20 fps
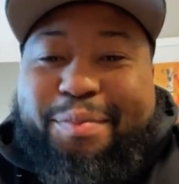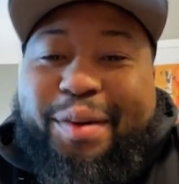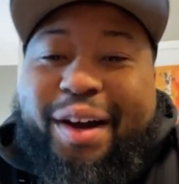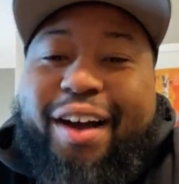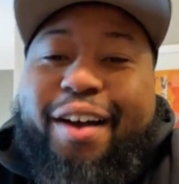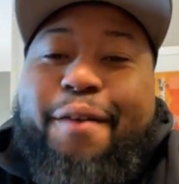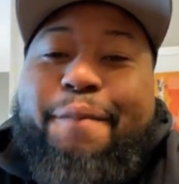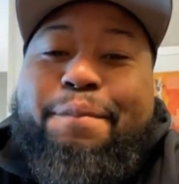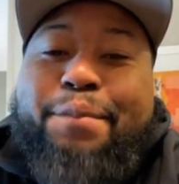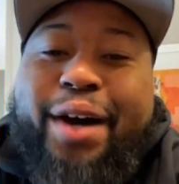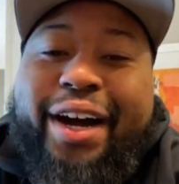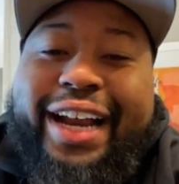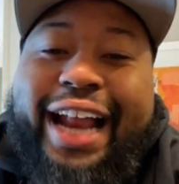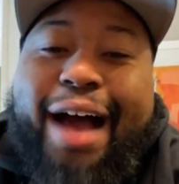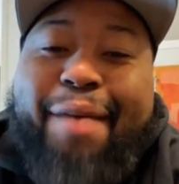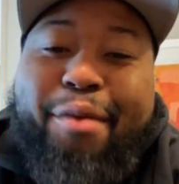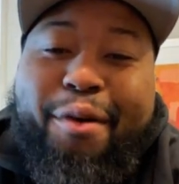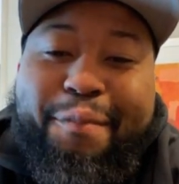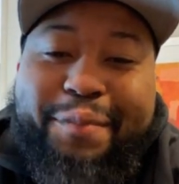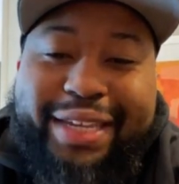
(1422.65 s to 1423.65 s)
But
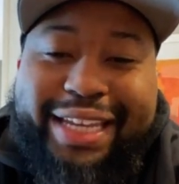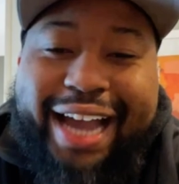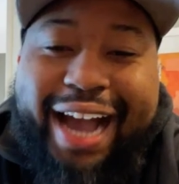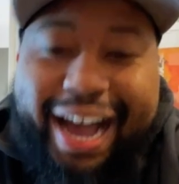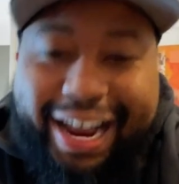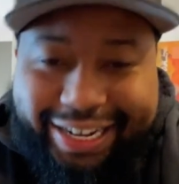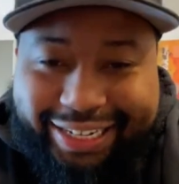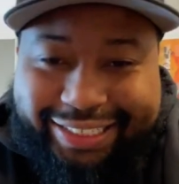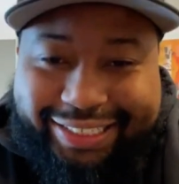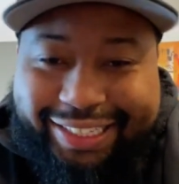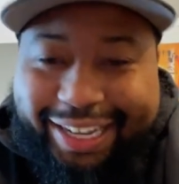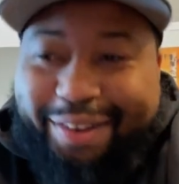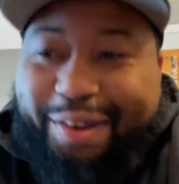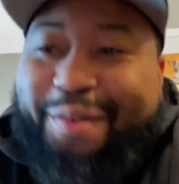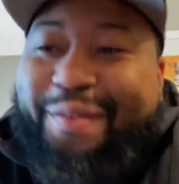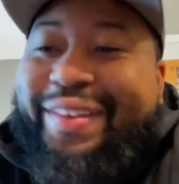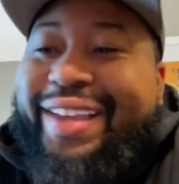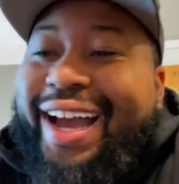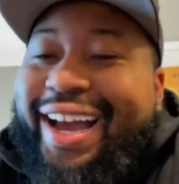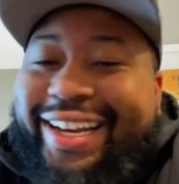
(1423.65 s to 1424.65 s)
I'm gonna be honest.
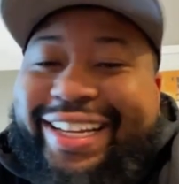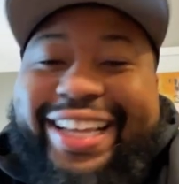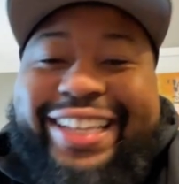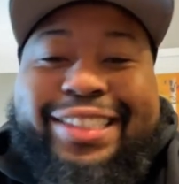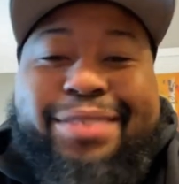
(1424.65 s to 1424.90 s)
Yeah,